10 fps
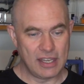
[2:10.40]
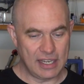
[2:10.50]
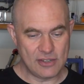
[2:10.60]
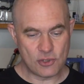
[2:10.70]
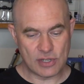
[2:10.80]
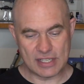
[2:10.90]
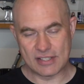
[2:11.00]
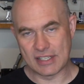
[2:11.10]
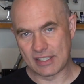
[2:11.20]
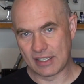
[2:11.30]

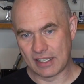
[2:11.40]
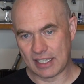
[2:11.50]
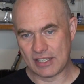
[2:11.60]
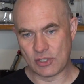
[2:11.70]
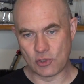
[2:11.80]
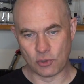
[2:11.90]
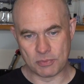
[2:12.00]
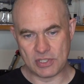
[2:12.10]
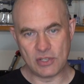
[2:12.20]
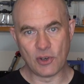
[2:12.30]
interesting
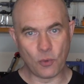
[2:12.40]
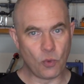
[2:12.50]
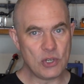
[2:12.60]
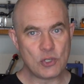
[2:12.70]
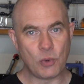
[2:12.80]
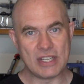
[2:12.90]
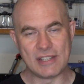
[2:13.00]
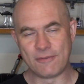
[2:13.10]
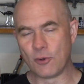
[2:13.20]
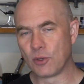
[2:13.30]
isotopes, xenon
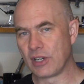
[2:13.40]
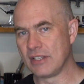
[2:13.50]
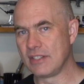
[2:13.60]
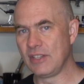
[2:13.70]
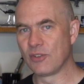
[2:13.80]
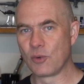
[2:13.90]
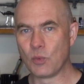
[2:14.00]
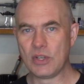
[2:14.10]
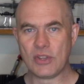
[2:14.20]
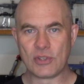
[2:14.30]
124 and xenon
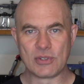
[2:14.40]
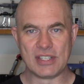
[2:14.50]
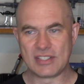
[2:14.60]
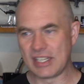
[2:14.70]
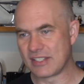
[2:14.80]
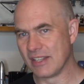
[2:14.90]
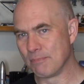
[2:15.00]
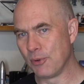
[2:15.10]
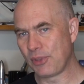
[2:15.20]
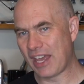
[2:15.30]
136, that
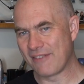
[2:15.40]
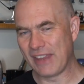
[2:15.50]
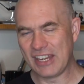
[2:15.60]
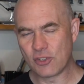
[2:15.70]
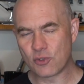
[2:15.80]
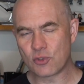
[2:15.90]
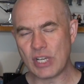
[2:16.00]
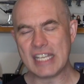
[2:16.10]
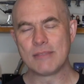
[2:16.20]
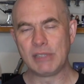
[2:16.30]
both have
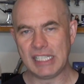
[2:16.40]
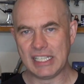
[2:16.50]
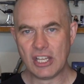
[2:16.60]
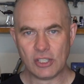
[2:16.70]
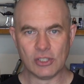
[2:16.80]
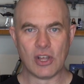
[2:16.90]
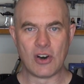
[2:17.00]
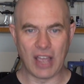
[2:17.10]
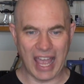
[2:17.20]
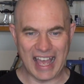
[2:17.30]
incredibly
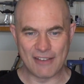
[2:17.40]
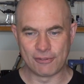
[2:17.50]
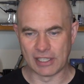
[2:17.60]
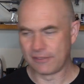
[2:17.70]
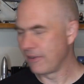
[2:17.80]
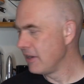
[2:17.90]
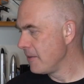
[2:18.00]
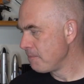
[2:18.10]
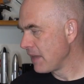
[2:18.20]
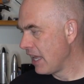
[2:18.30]
long half life.
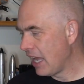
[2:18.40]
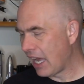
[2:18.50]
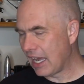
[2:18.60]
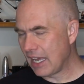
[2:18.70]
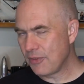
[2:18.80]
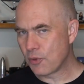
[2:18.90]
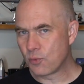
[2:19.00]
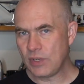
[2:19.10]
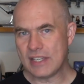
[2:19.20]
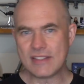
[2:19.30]
And the
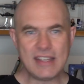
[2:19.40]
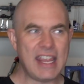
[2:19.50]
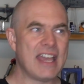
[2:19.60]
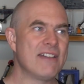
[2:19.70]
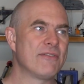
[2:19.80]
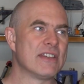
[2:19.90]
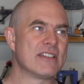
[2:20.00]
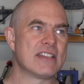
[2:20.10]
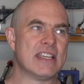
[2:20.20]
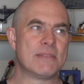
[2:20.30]
reason they have
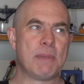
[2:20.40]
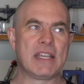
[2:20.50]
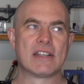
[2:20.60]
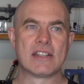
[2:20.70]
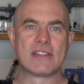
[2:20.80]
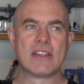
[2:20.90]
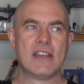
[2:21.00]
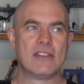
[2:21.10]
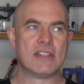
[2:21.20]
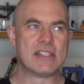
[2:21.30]
this is because
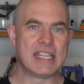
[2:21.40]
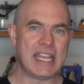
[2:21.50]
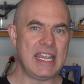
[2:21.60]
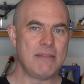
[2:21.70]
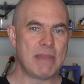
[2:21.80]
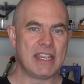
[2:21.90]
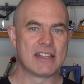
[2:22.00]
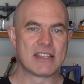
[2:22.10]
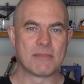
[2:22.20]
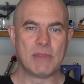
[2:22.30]
the decay
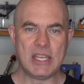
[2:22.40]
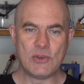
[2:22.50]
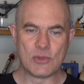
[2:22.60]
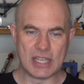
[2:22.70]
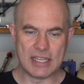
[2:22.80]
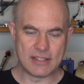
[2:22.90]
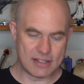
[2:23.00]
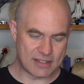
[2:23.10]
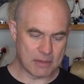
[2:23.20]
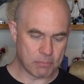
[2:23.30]
mechanism they use
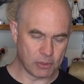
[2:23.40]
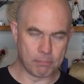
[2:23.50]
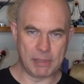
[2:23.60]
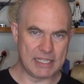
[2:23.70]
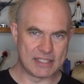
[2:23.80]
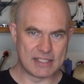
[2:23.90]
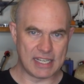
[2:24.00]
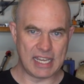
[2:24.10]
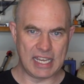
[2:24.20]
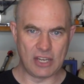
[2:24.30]
isn't simple beta
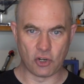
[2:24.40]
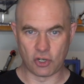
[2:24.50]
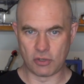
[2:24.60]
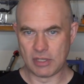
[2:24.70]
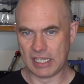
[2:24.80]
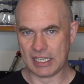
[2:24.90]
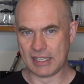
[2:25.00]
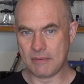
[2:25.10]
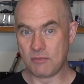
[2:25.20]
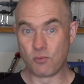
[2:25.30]
decay or
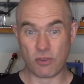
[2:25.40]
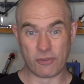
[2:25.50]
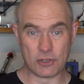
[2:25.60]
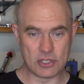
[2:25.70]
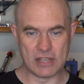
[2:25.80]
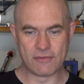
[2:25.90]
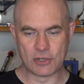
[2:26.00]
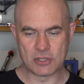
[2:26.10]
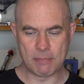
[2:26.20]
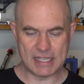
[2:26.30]
uh, reverse
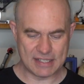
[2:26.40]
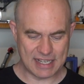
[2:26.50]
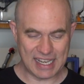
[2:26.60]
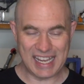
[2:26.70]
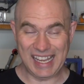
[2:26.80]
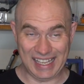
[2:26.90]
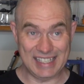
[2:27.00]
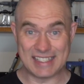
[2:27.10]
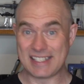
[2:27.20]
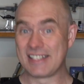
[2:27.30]
inverse beta decay,
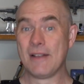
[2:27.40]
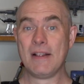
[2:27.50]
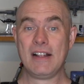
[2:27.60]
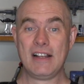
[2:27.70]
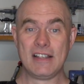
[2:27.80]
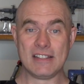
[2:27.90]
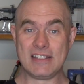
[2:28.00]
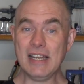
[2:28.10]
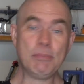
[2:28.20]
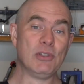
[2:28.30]
it's
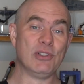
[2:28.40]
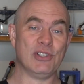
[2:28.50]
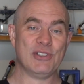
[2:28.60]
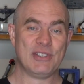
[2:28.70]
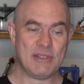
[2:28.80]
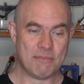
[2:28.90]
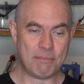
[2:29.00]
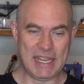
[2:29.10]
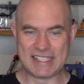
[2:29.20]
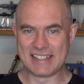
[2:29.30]
double
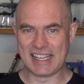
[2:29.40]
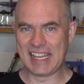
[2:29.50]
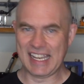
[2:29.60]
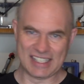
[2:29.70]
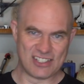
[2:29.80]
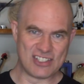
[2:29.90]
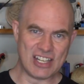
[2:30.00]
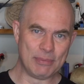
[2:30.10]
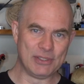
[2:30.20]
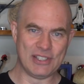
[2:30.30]
beta decay and
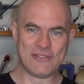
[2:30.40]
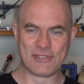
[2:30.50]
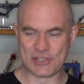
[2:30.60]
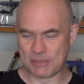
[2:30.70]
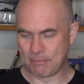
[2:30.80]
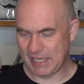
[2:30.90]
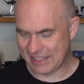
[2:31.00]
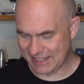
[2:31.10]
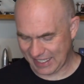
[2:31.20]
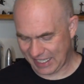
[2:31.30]
double inverse
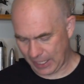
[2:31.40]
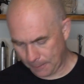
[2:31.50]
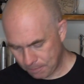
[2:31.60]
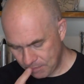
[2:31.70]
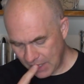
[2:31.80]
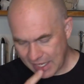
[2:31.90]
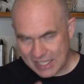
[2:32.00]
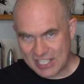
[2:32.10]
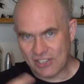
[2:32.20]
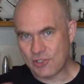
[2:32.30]
beta decay.
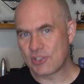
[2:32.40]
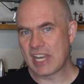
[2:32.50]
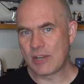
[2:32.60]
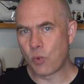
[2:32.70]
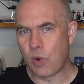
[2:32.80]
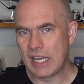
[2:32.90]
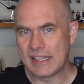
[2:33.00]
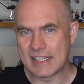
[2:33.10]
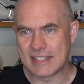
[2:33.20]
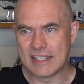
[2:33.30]
To understand why
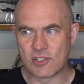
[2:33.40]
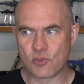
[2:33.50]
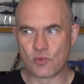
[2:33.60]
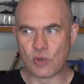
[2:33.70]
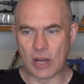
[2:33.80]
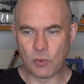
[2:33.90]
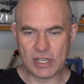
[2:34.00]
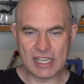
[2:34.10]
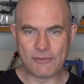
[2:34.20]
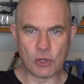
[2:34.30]
this is, I want
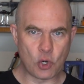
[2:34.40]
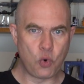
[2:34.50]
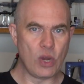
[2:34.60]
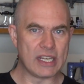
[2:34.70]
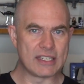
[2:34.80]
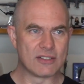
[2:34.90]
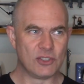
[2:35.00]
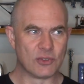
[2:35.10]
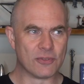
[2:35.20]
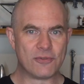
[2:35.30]
to give you a quick, you
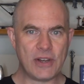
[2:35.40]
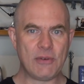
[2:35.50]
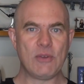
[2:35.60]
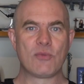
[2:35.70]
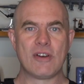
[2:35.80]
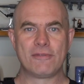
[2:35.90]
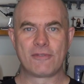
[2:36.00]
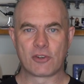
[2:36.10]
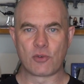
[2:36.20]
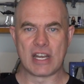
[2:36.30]
know, very rough
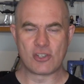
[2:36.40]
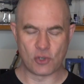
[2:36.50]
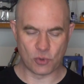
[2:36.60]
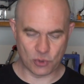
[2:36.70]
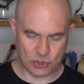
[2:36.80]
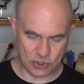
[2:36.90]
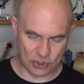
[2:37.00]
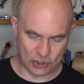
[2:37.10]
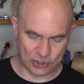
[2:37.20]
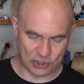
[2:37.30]
crash course
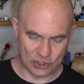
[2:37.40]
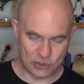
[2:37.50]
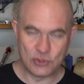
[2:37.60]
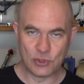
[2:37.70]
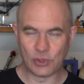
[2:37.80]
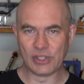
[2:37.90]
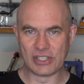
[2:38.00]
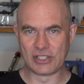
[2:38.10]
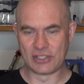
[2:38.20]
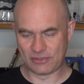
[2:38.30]
on
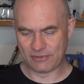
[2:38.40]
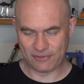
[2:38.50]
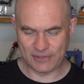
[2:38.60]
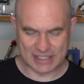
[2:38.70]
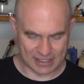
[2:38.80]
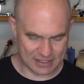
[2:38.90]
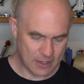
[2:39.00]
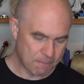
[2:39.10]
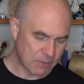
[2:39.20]
nuclear physics.